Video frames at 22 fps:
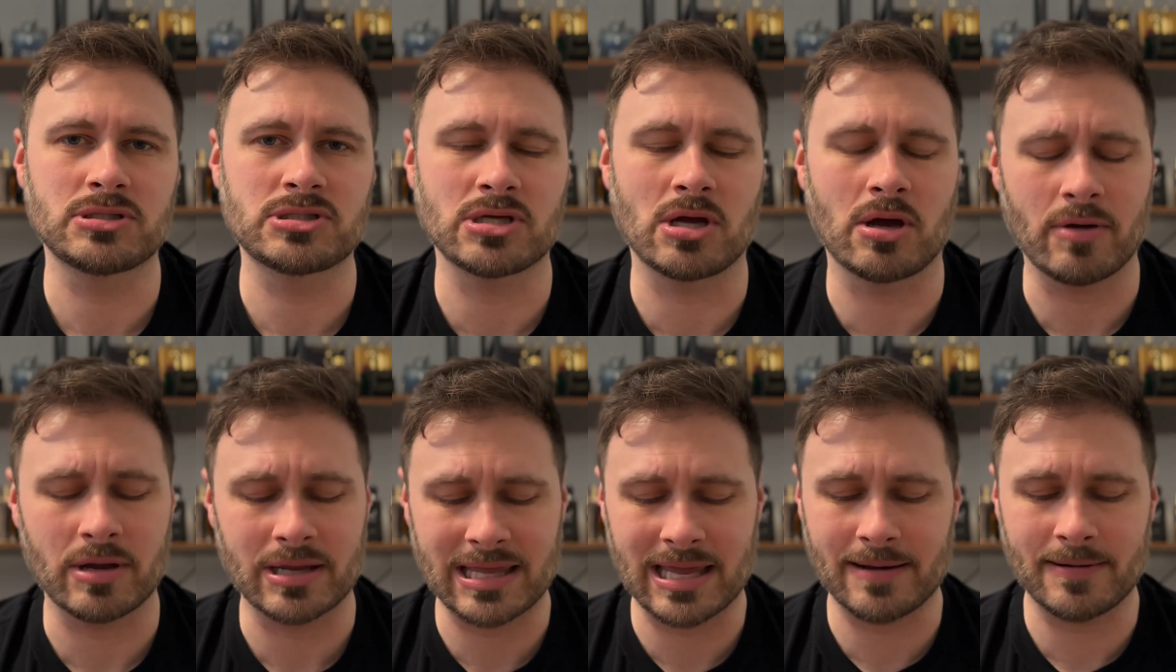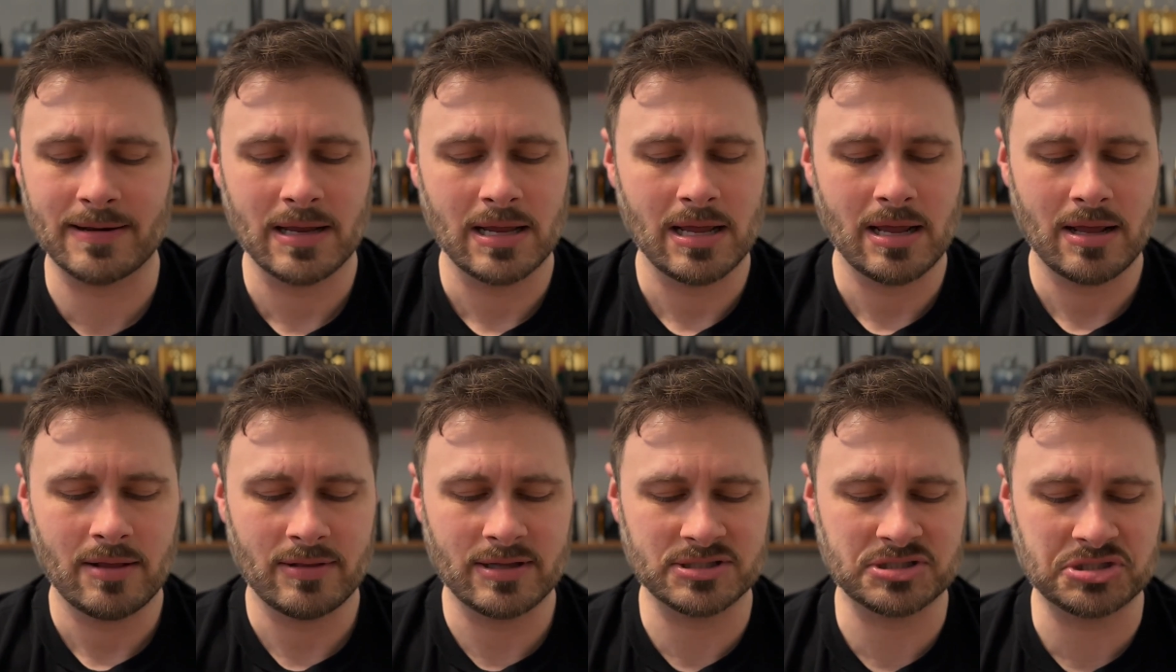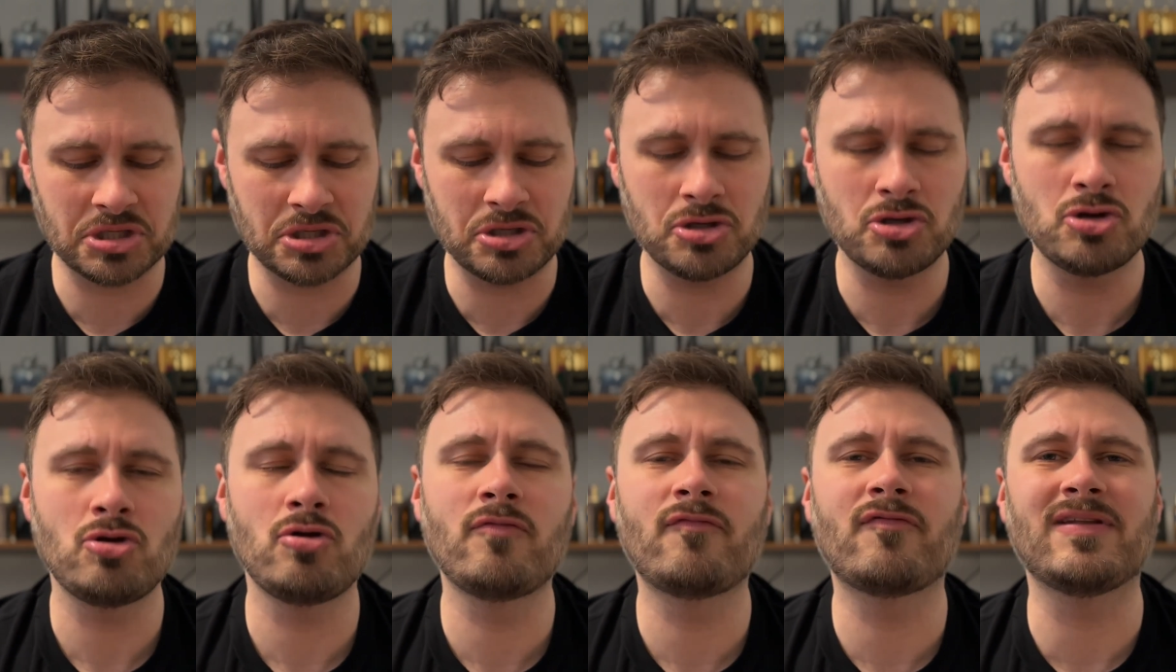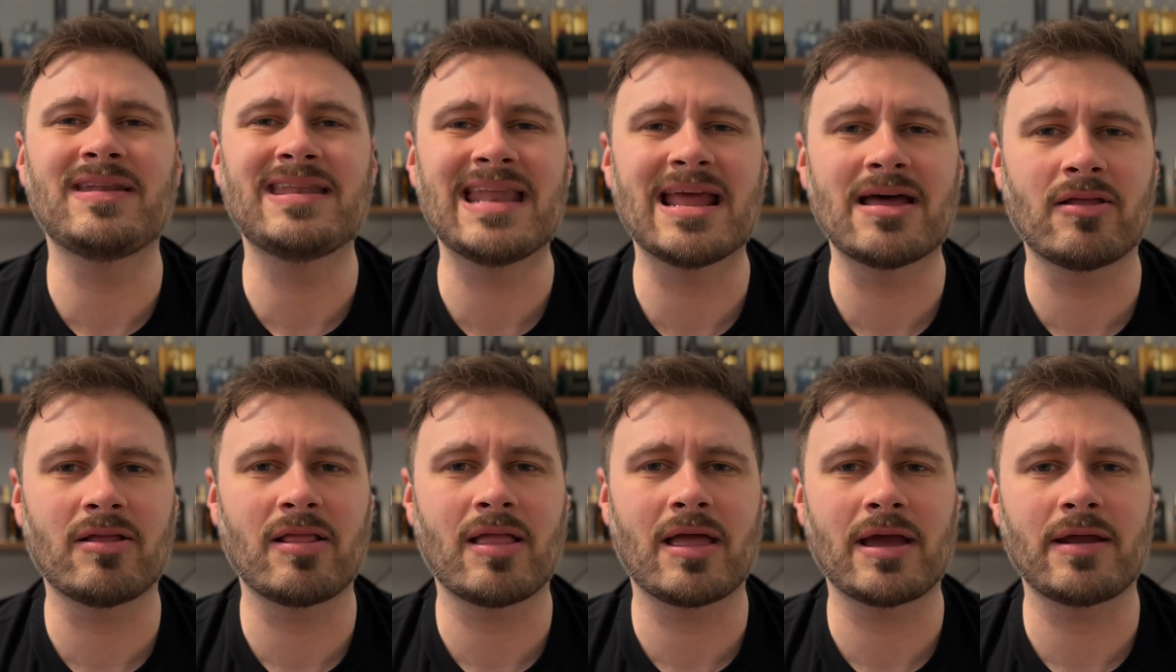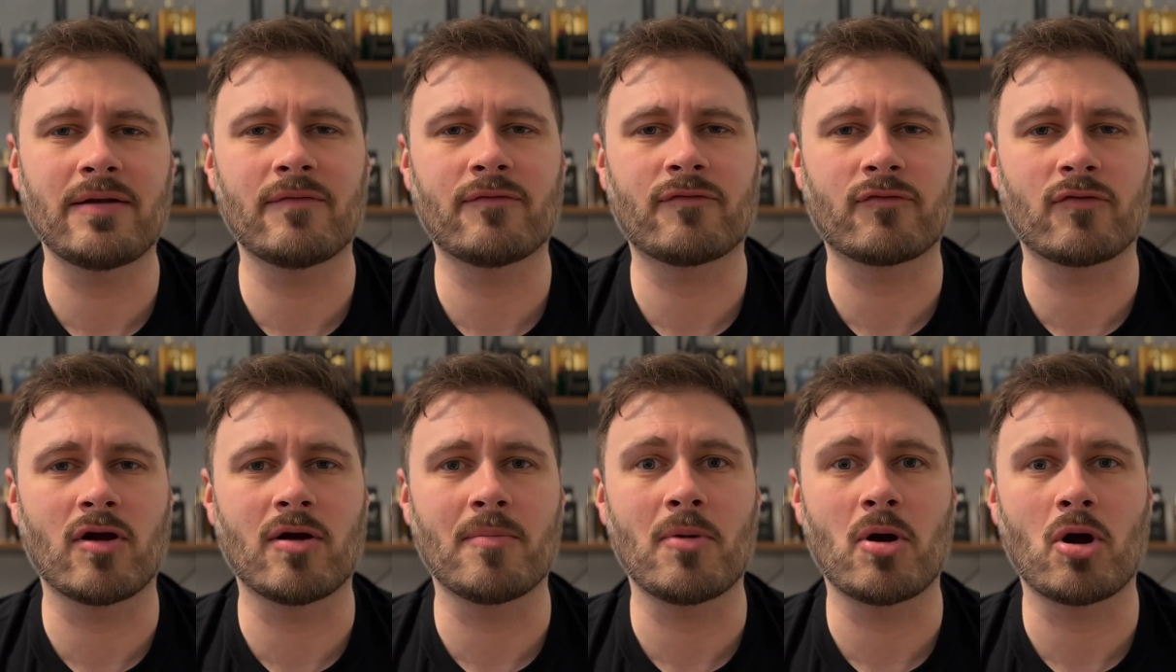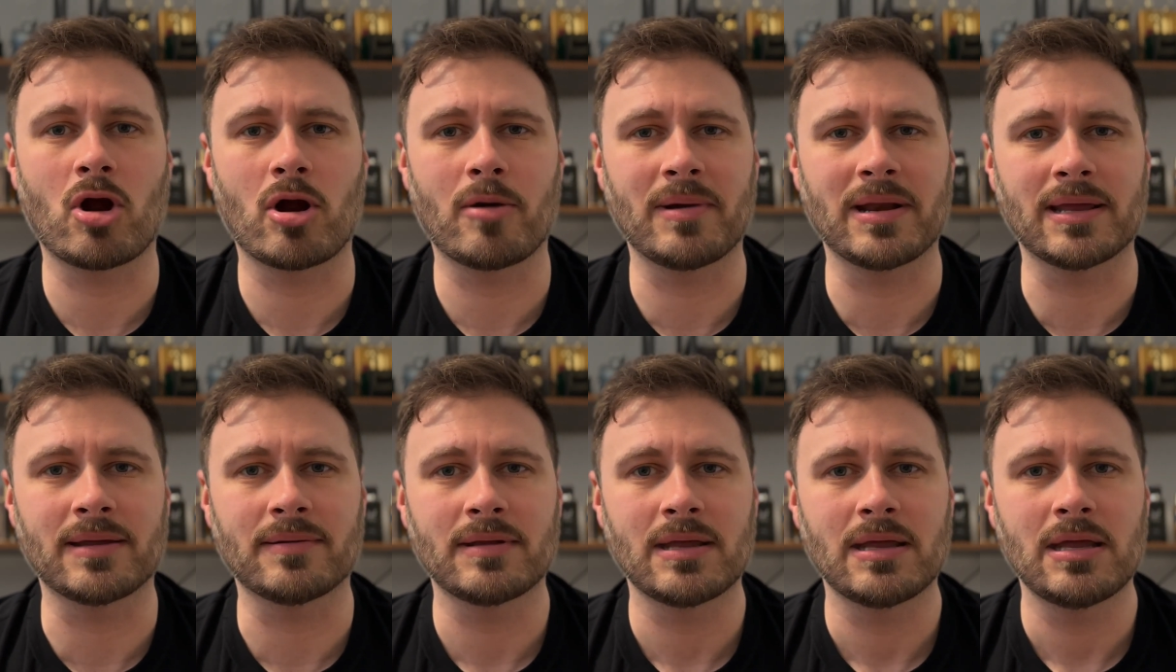So again, this is the new vanilla line from Xarmony.